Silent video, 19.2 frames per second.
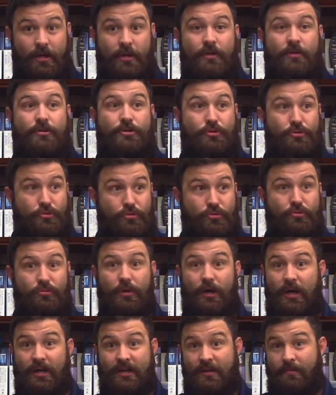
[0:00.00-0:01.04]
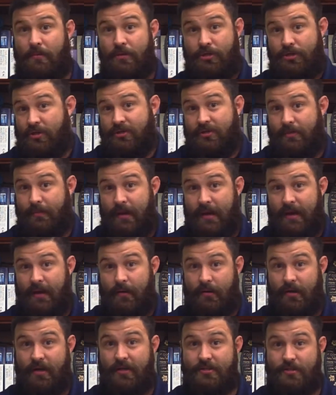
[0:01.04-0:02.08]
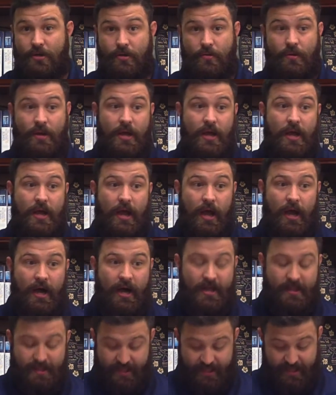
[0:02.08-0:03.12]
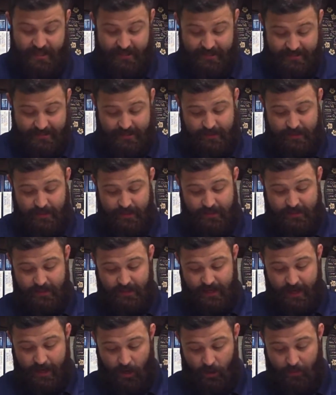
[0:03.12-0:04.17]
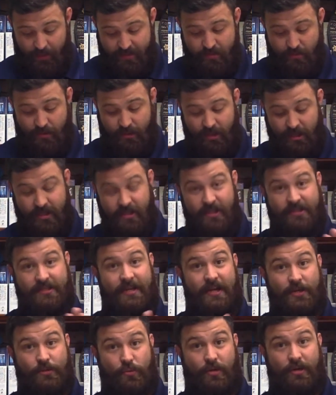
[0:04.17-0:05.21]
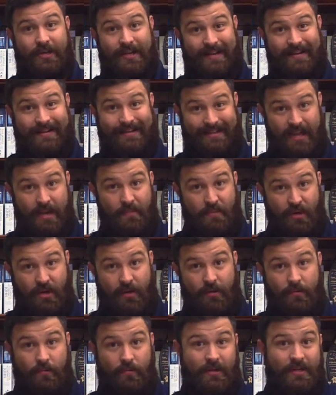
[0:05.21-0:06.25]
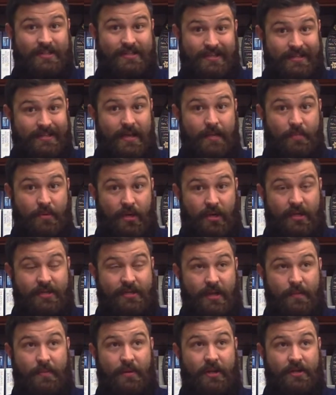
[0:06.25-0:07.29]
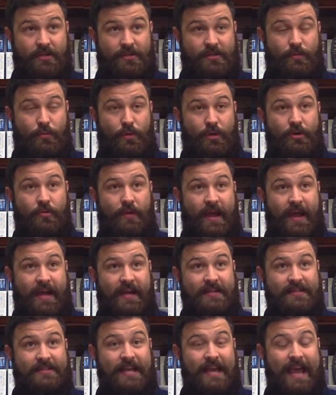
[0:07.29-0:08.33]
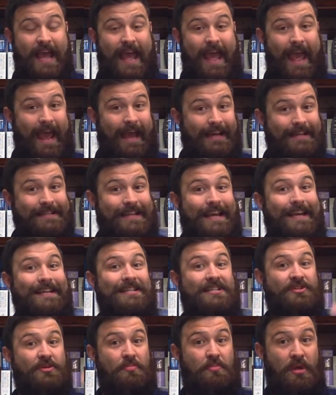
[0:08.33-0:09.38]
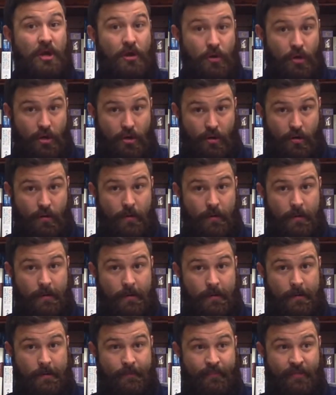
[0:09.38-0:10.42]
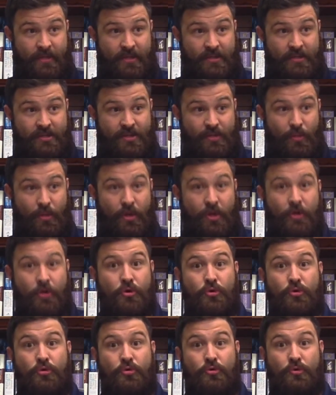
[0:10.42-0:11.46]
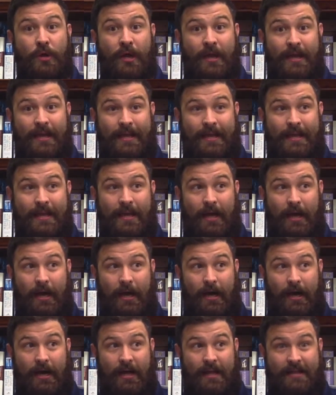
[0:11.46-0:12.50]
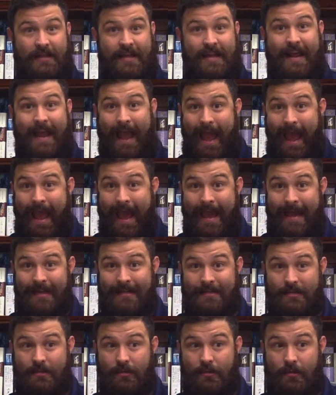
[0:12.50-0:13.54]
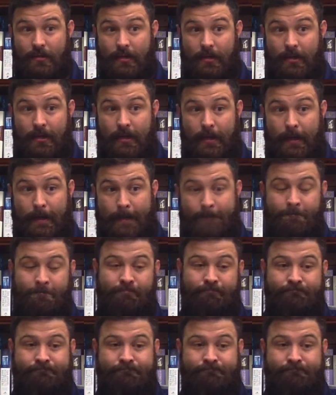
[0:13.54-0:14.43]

To uh, commission somebody. Okay, so uh, this is going to help us when we look at this next word, de- deputy. What is a deputy? A deputy is someone who has as a superior someone who uh, they act um,